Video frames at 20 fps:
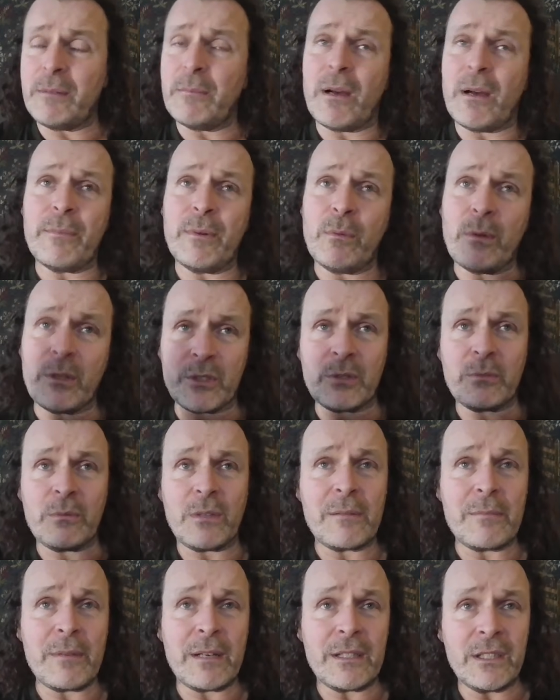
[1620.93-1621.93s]
they might be watching
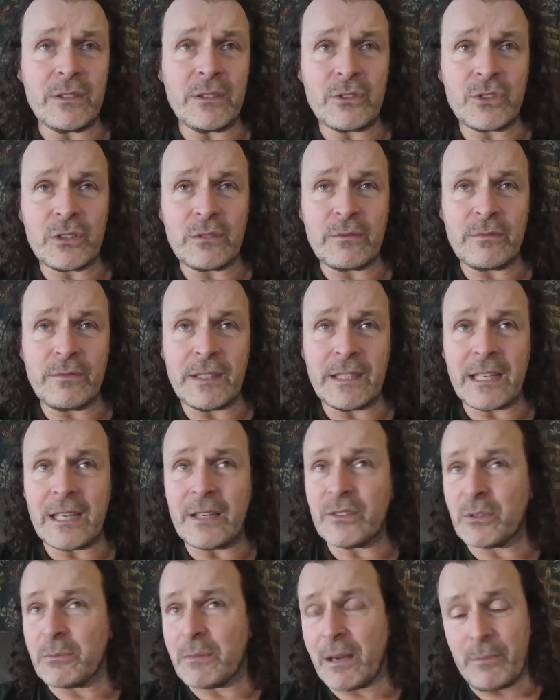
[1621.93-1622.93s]
my YouTube
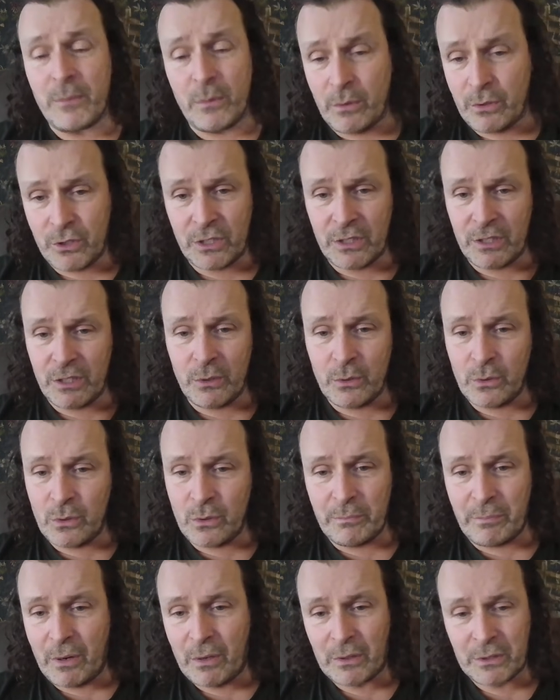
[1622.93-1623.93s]
videos, they might be watching
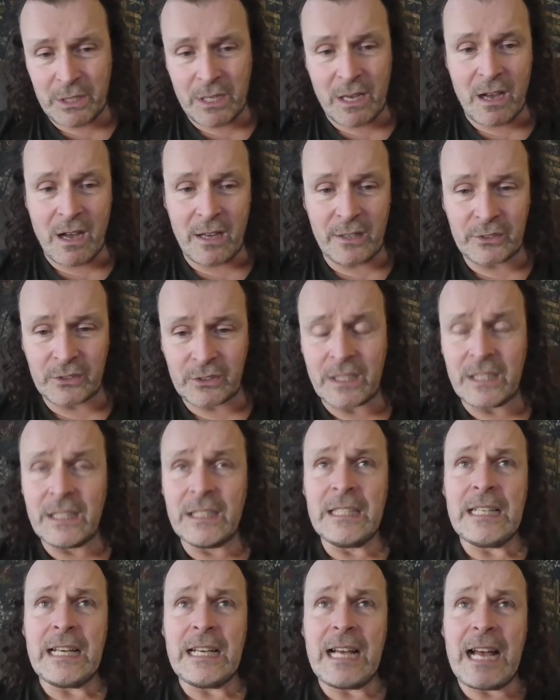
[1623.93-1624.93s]
your podcast,
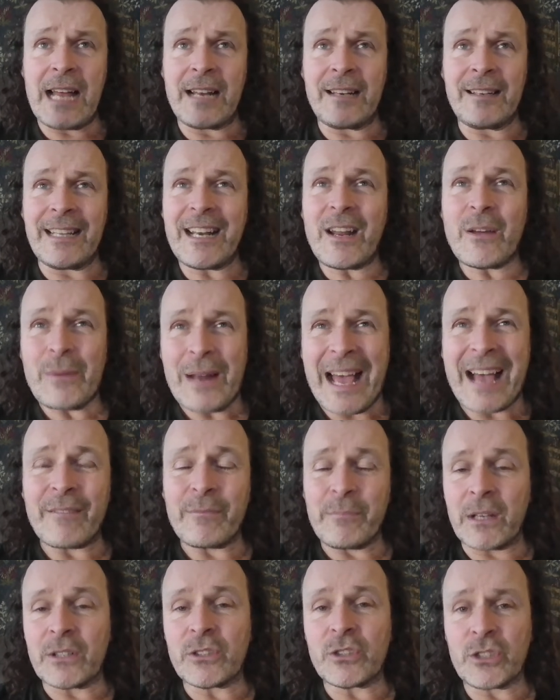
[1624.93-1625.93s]
and they don't have
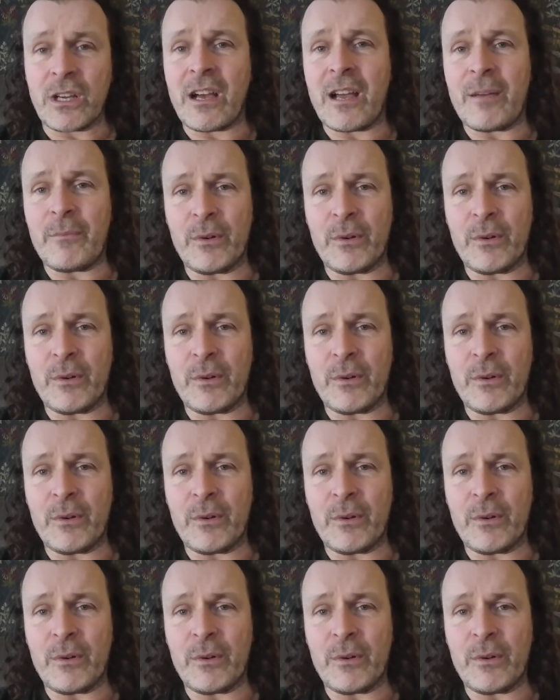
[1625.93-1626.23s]
much time.